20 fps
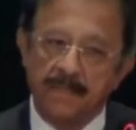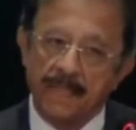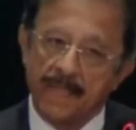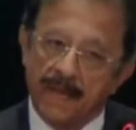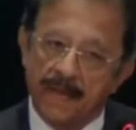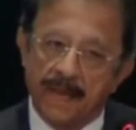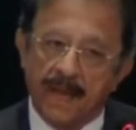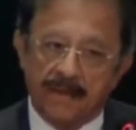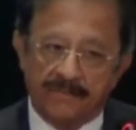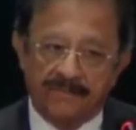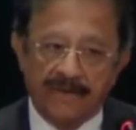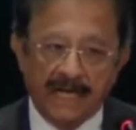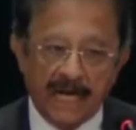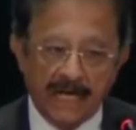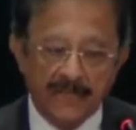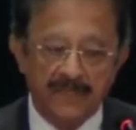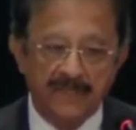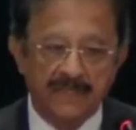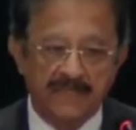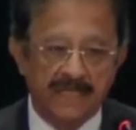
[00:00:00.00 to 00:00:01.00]

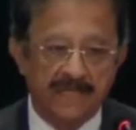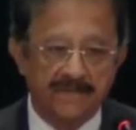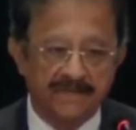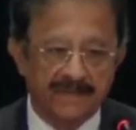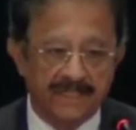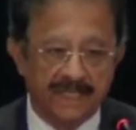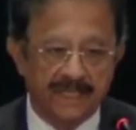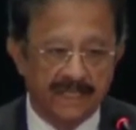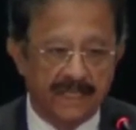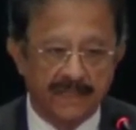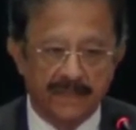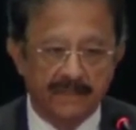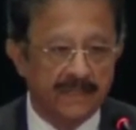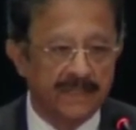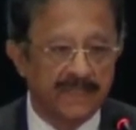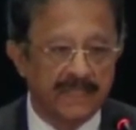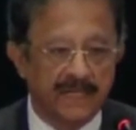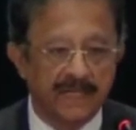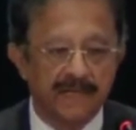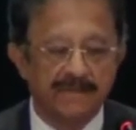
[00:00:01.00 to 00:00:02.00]
Financial services, I think we
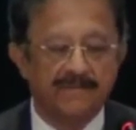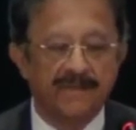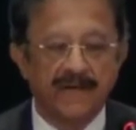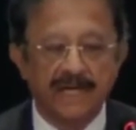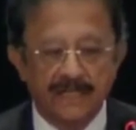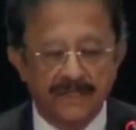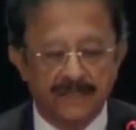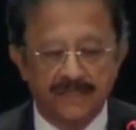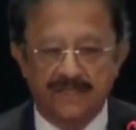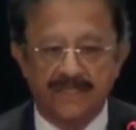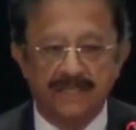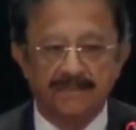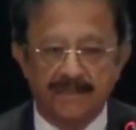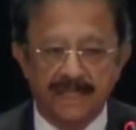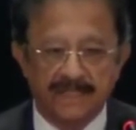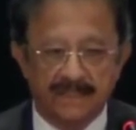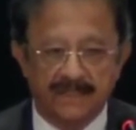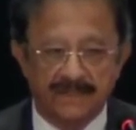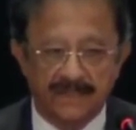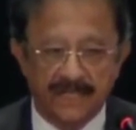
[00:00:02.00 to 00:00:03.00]
heard a very interesting
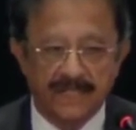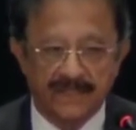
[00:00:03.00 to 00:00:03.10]
presentation